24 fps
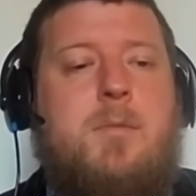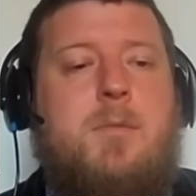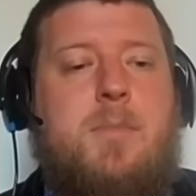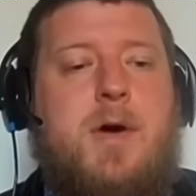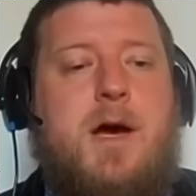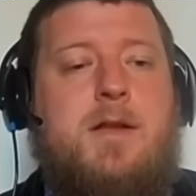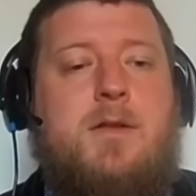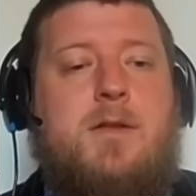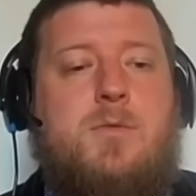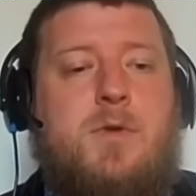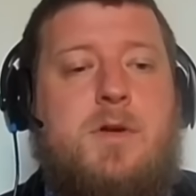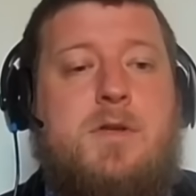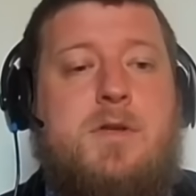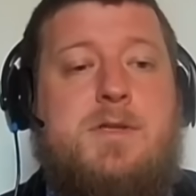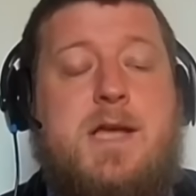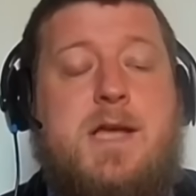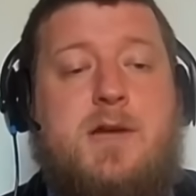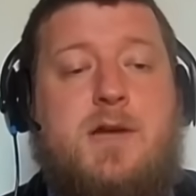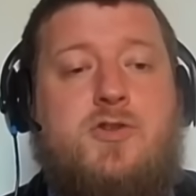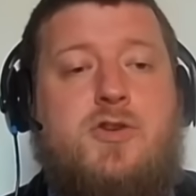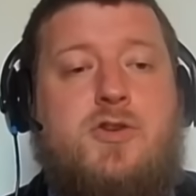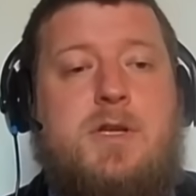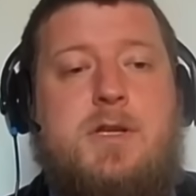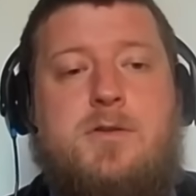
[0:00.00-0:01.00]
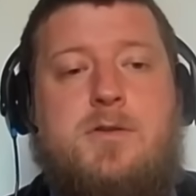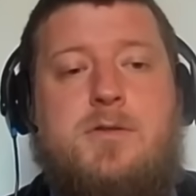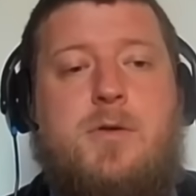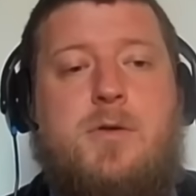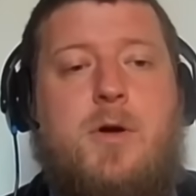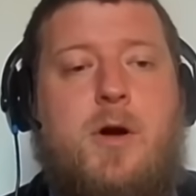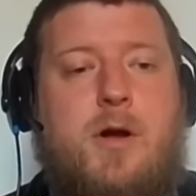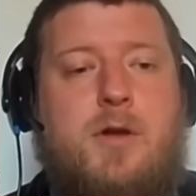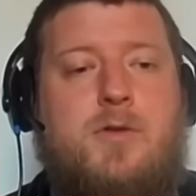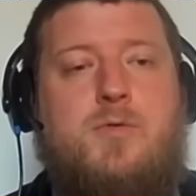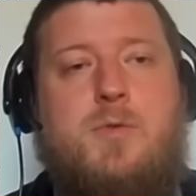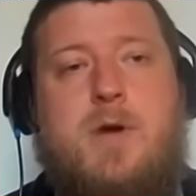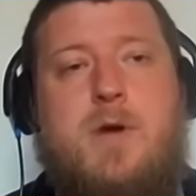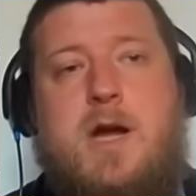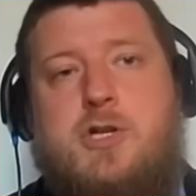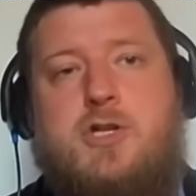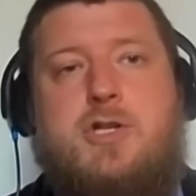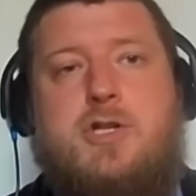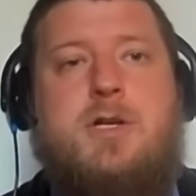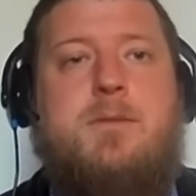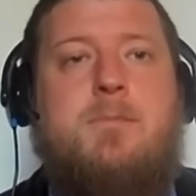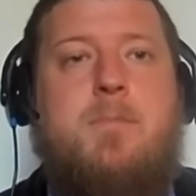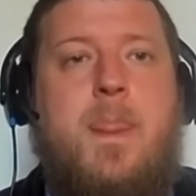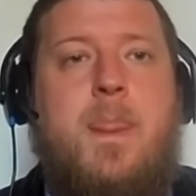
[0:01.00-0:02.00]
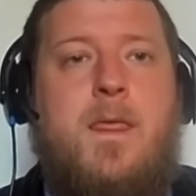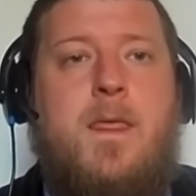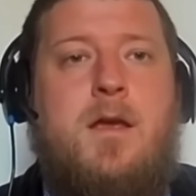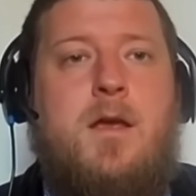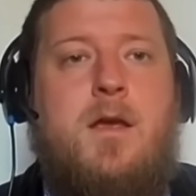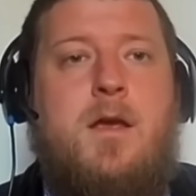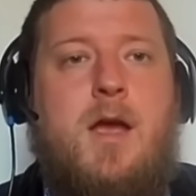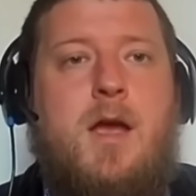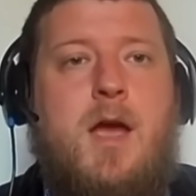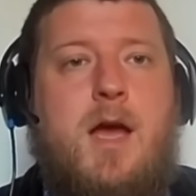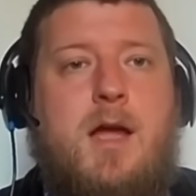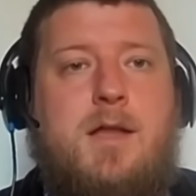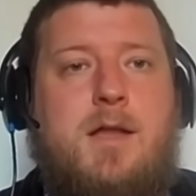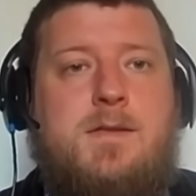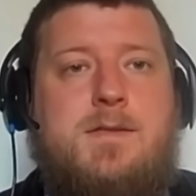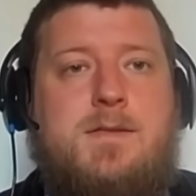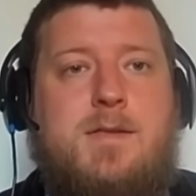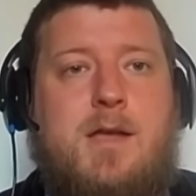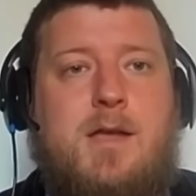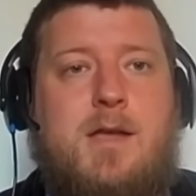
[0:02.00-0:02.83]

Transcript: but it was actually to hurt Russia. And